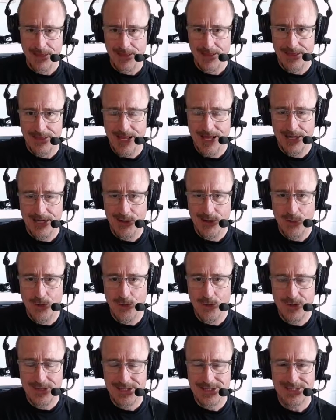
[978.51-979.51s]
Isn't that cool?
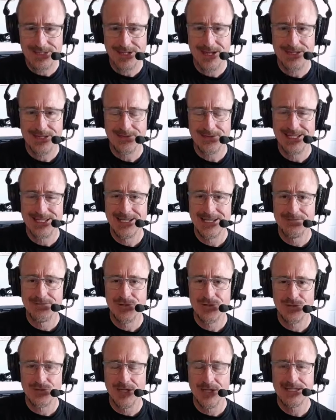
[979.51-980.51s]
We're just, as we keep
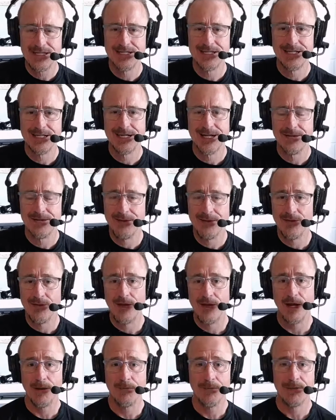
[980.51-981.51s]
trusting in Him. Now, a
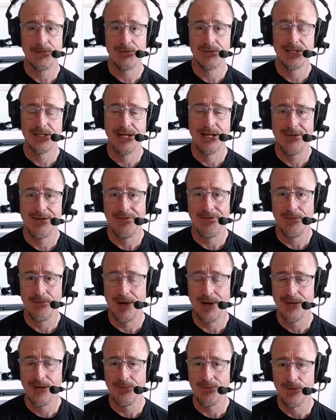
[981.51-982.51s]
lot of people didn't have the
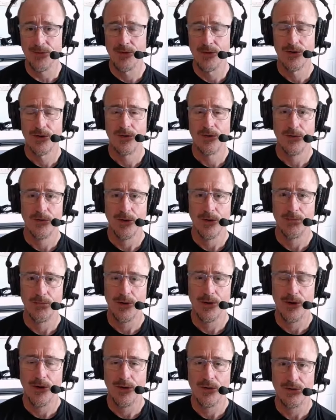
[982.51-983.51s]
Bible where
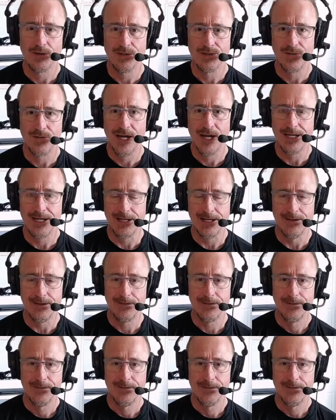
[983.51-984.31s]
Paul was writing.